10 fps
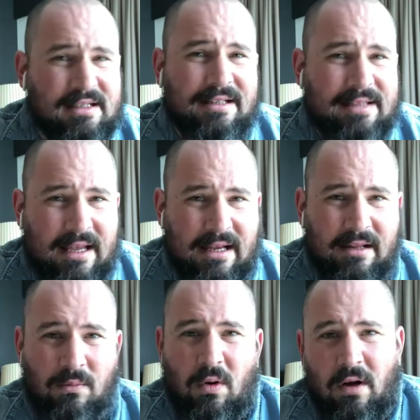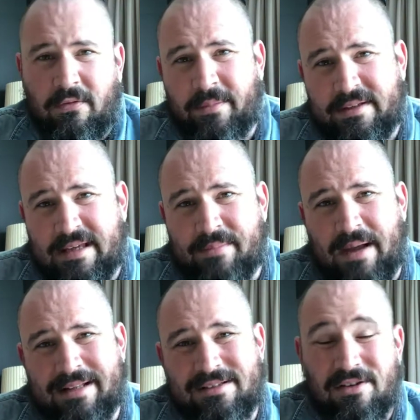going to take a little while for me to get
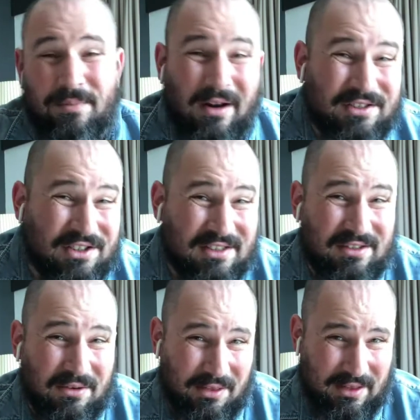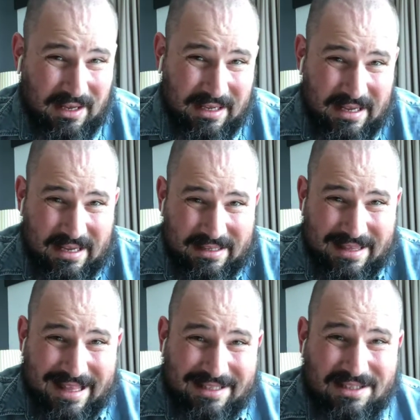back to you, but I just don't think
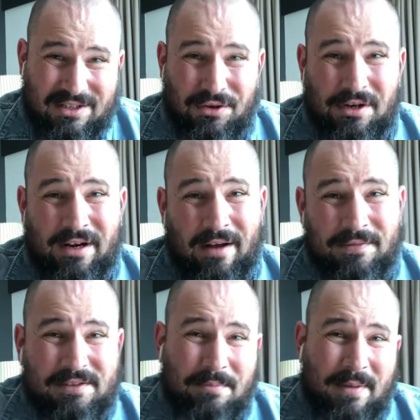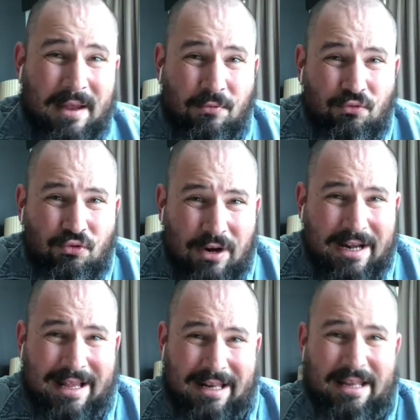that that's good enough. So being
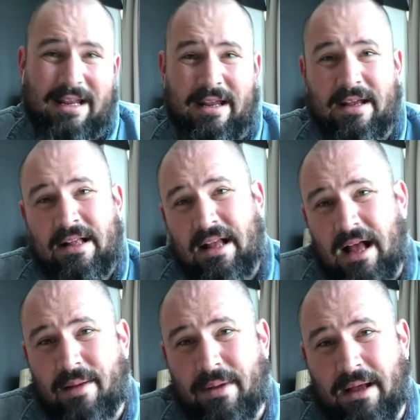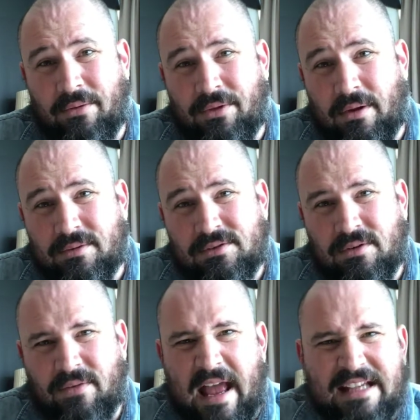really clear about those
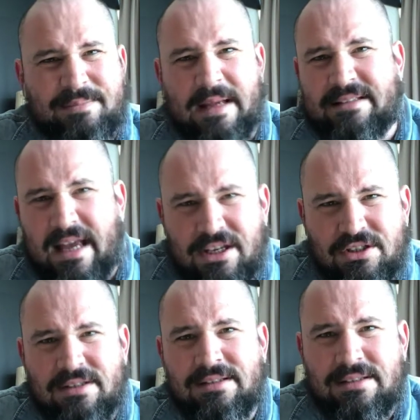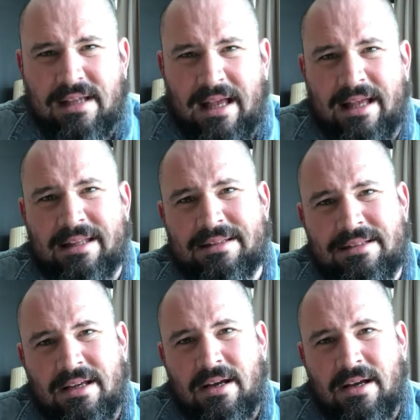sort of expectations and